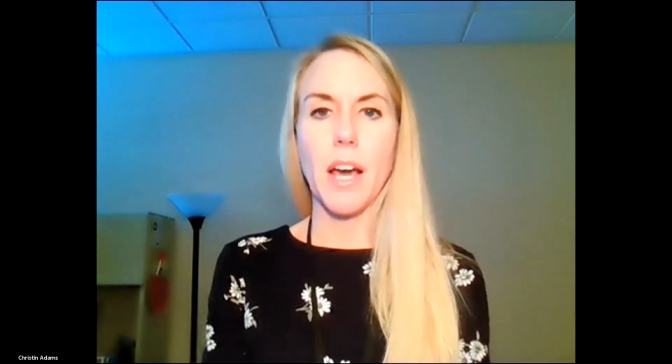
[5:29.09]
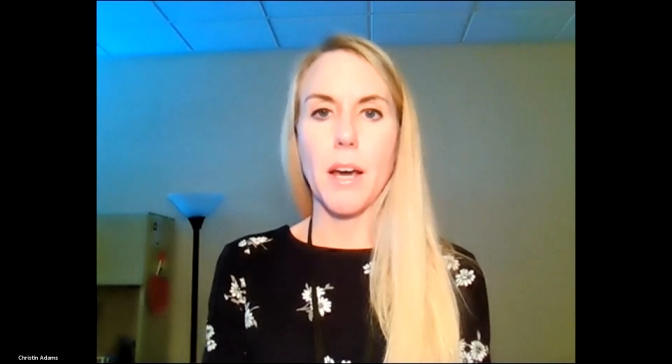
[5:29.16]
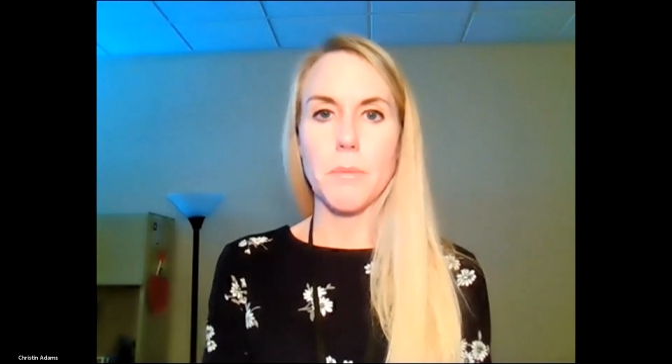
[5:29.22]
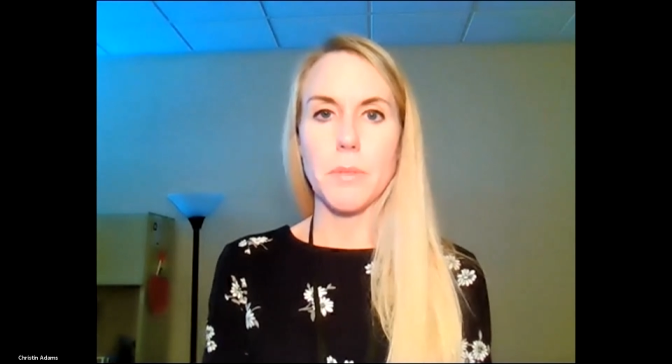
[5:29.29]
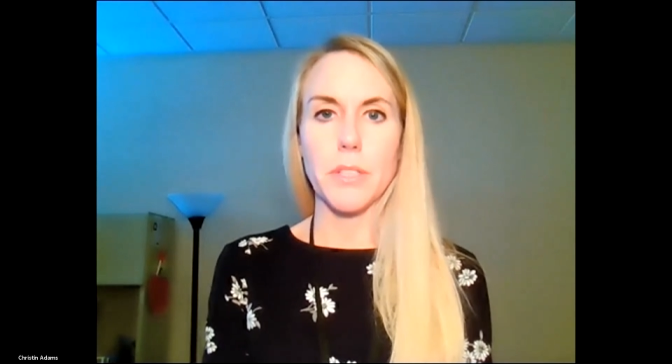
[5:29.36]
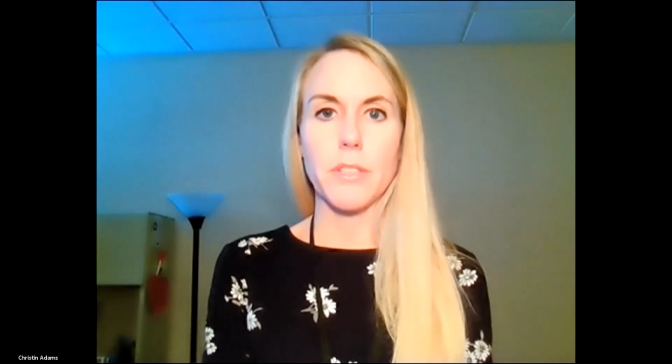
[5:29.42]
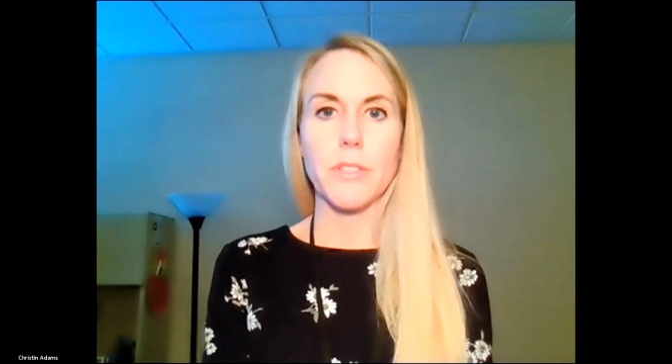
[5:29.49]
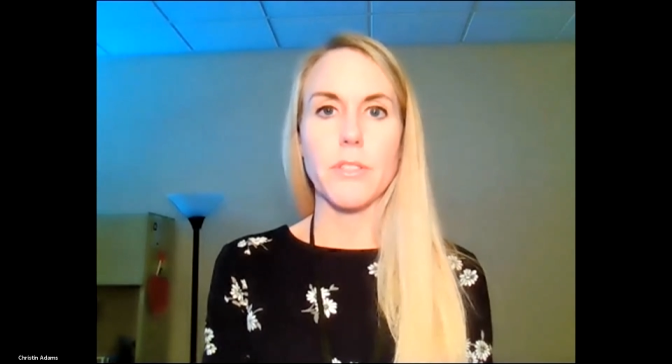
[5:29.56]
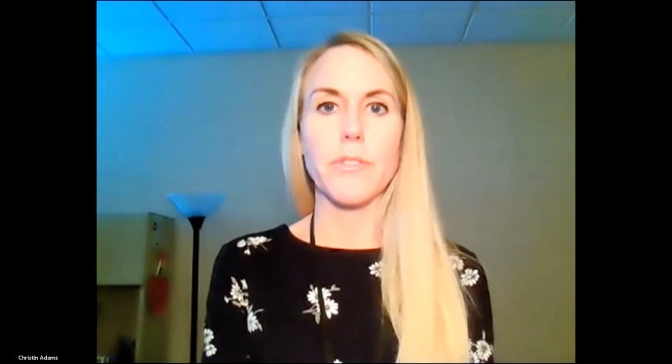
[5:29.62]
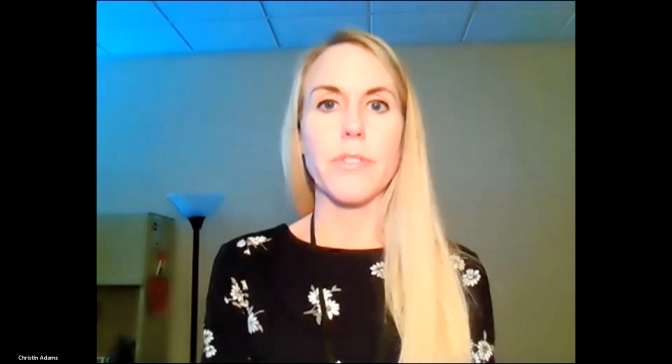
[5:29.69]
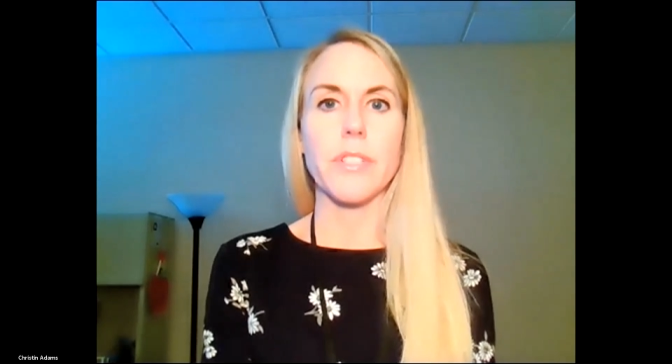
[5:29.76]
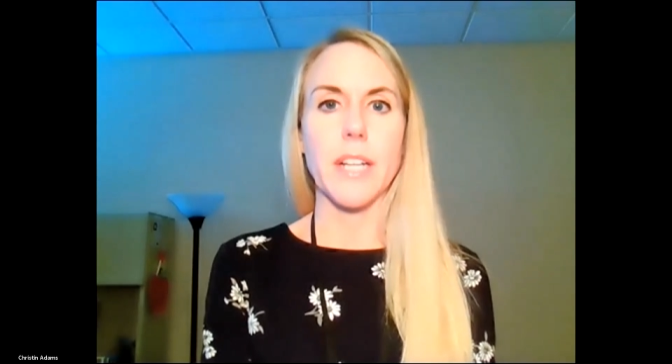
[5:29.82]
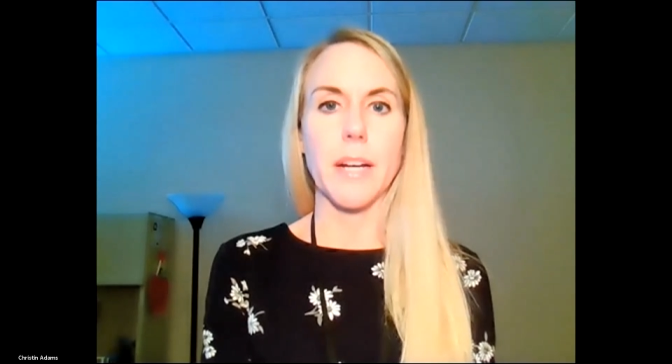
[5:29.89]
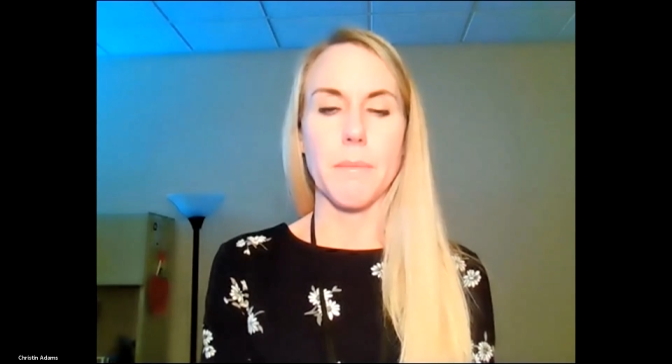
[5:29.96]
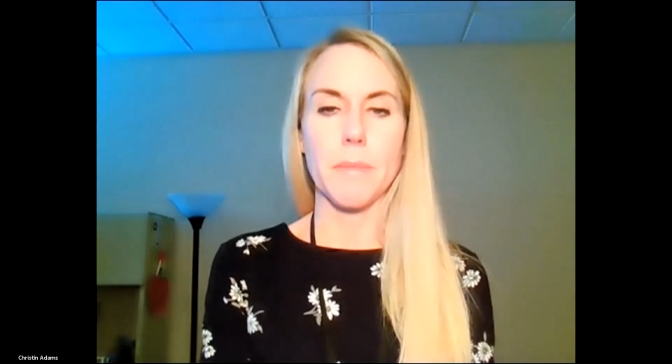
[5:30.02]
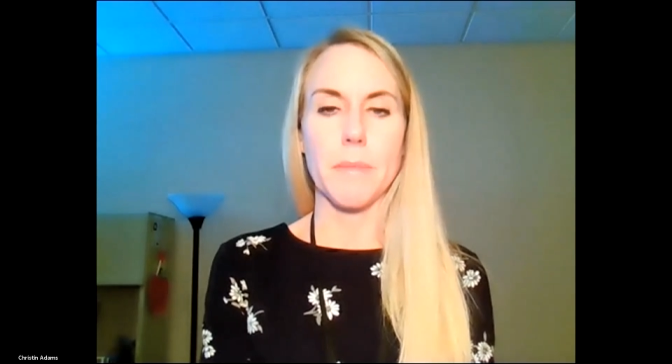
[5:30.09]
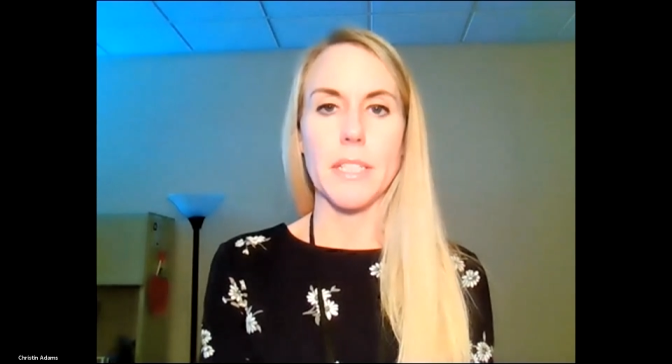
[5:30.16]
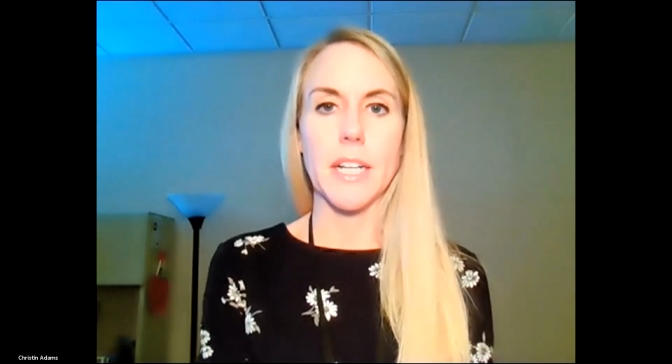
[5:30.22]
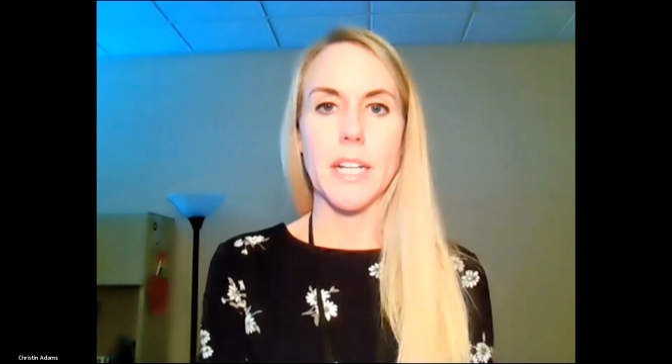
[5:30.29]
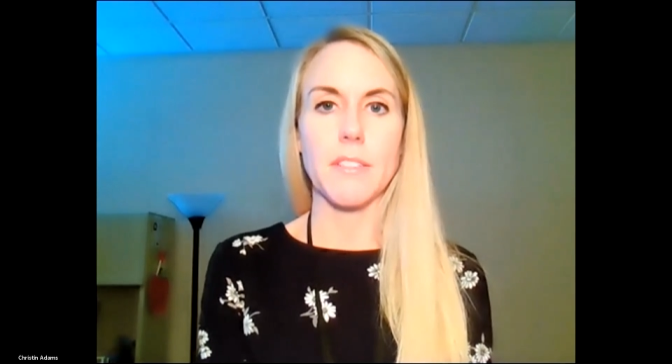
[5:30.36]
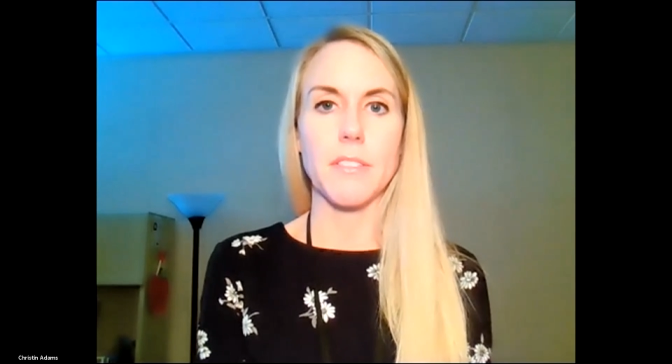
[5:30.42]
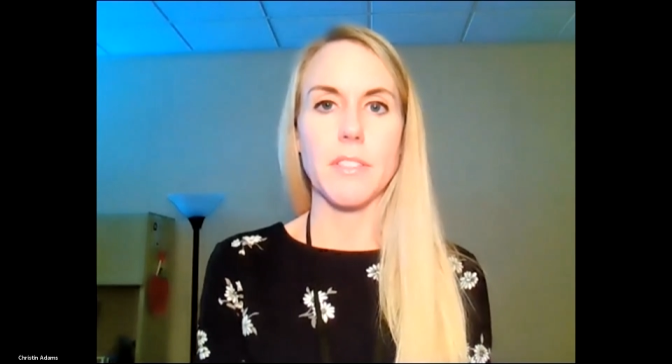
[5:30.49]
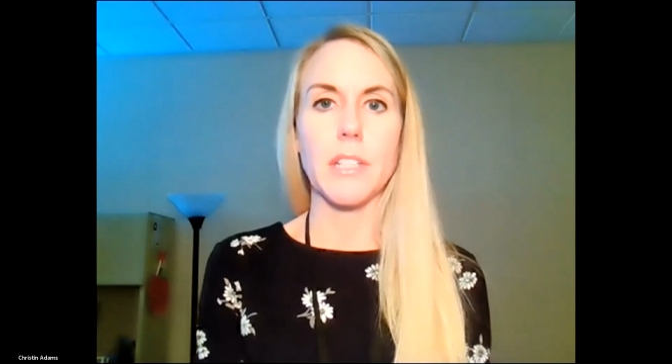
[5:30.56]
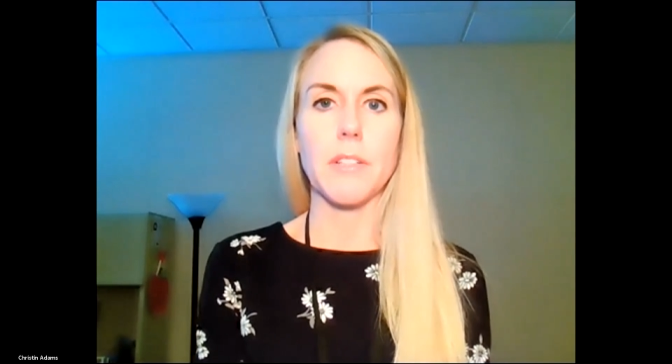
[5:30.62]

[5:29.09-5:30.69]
option to stop the test